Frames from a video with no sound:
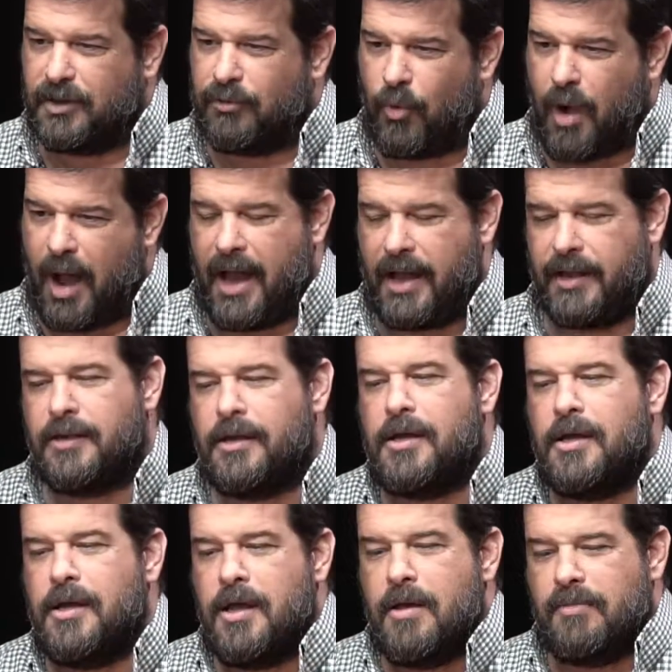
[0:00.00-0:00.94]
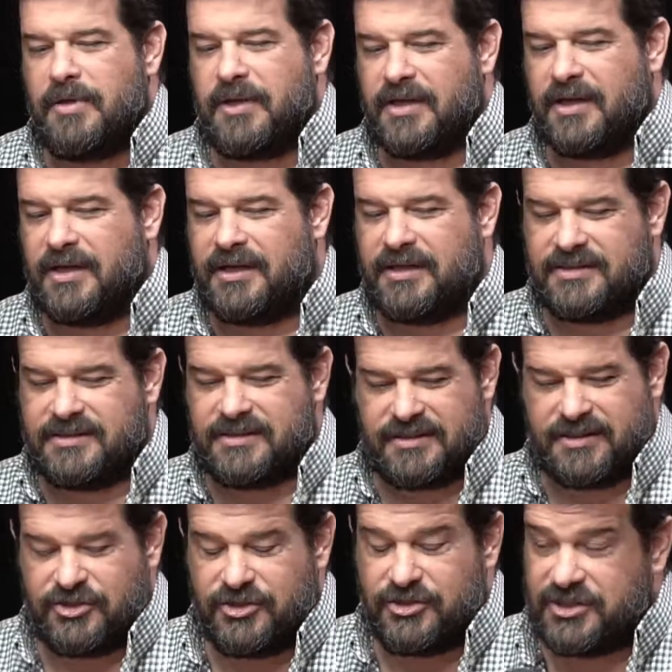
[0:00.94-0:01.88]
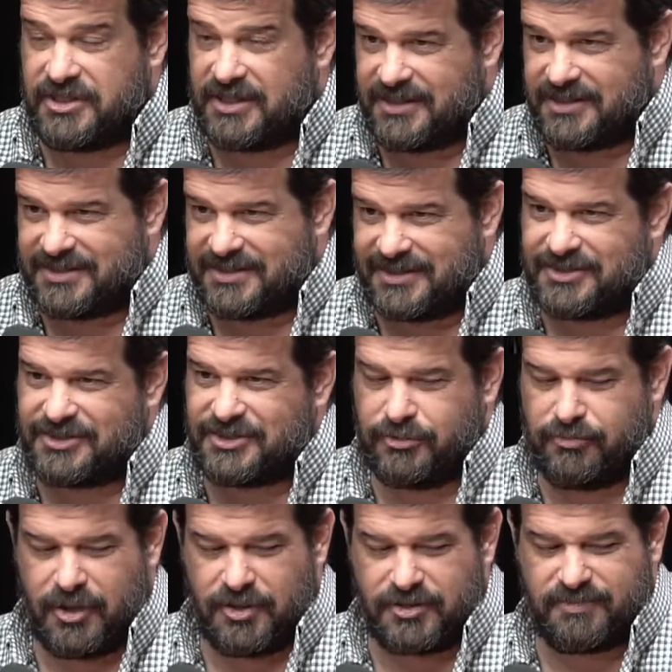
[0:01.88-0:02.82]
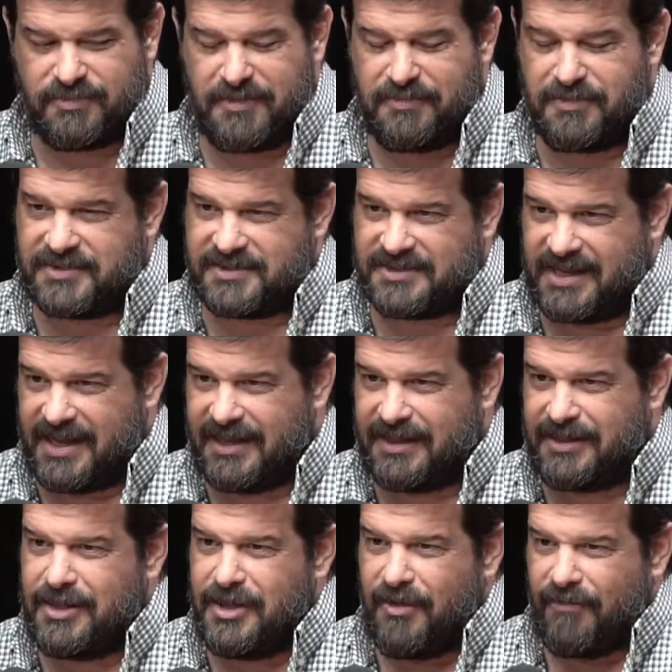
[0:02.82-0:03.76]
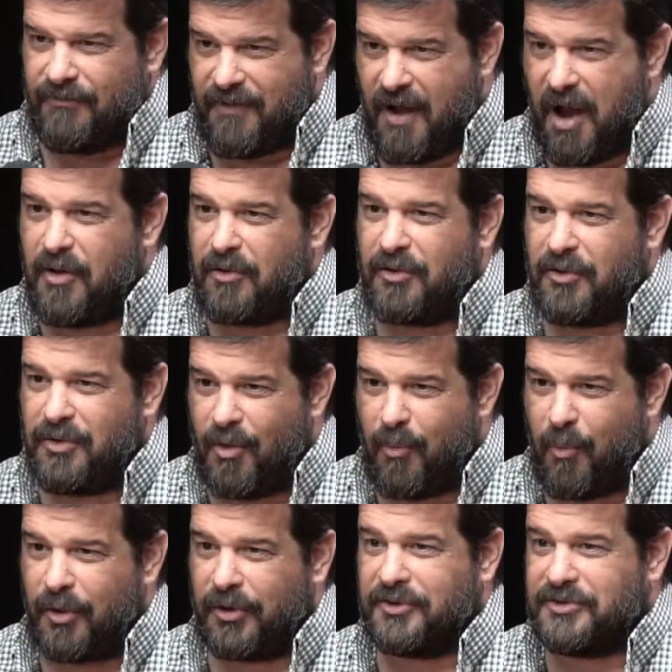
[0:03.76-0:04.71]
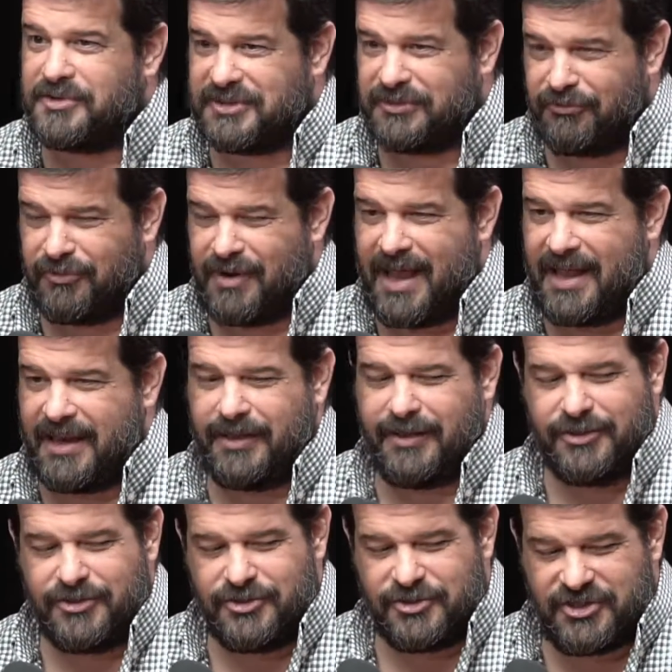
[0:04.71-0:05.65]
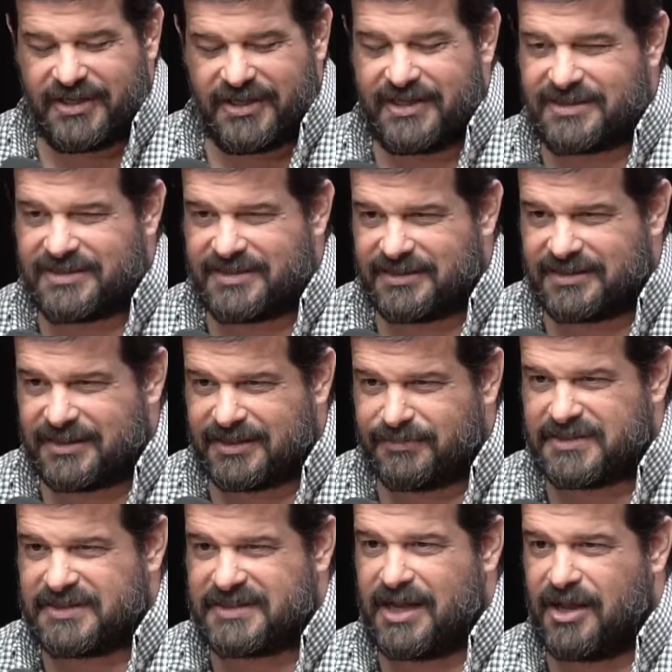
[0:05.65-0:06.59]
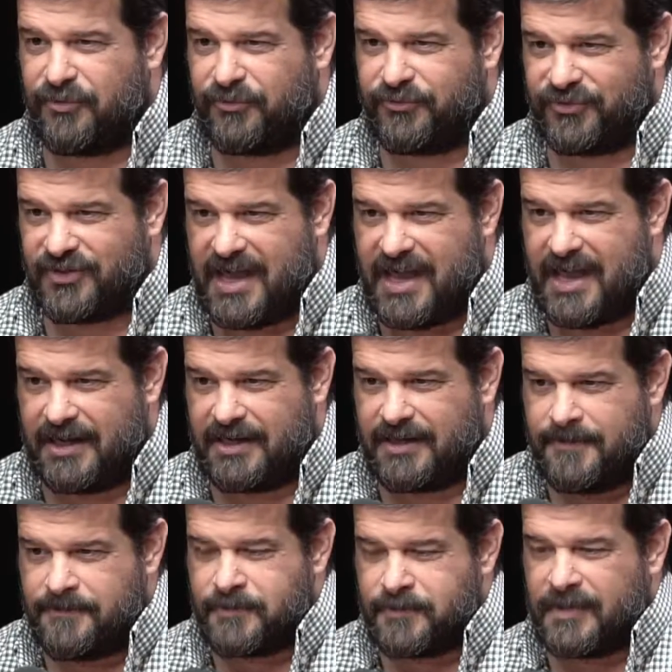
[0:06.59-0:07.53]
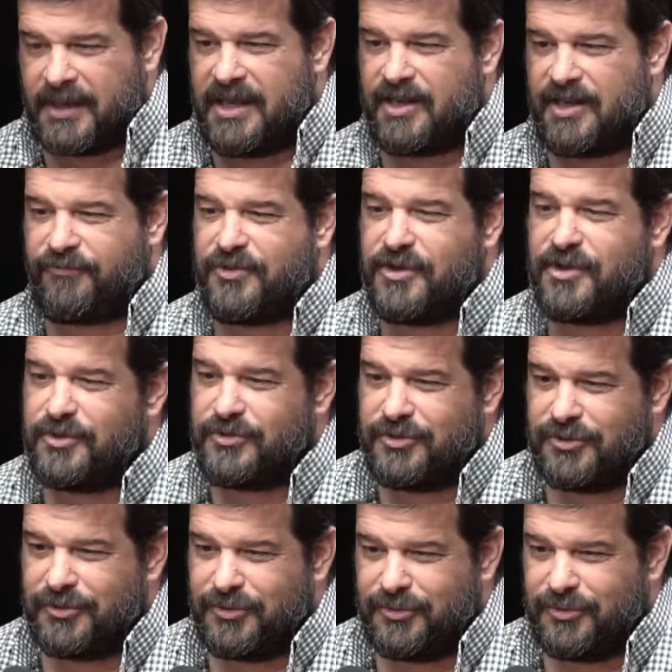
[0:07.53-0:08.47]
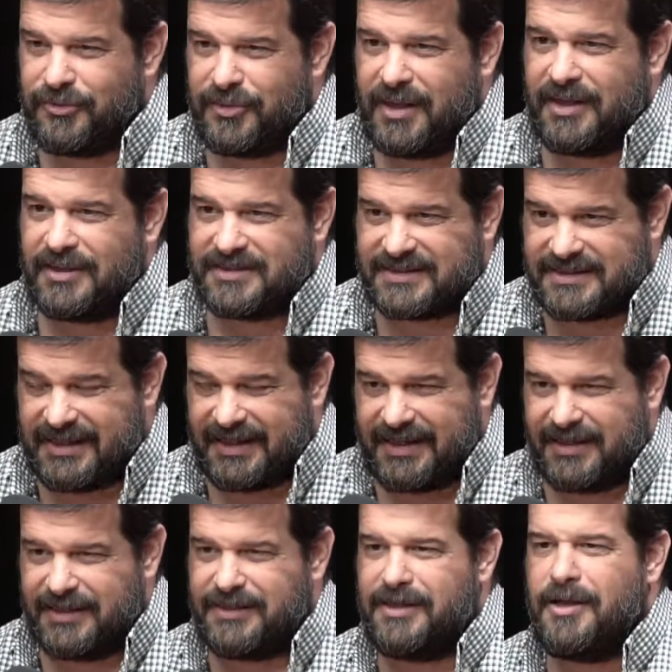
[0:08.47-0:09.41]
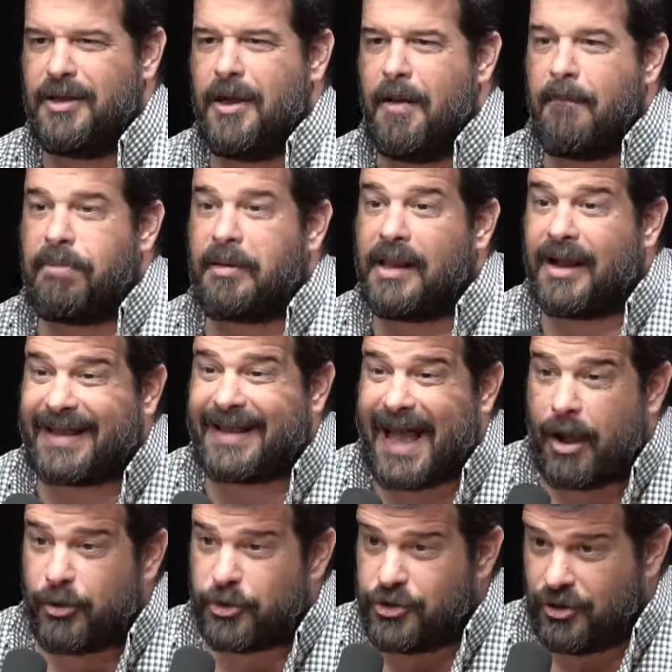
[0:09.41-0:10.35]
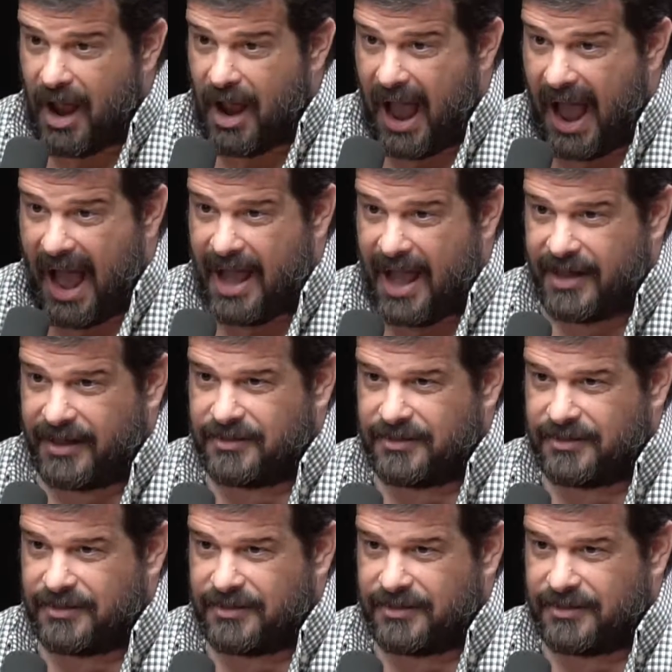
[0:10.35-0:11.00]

Why? Because Jesus, who most people say, follow the words in red. Jesus himself said, if you do a sin, pluck out your eye.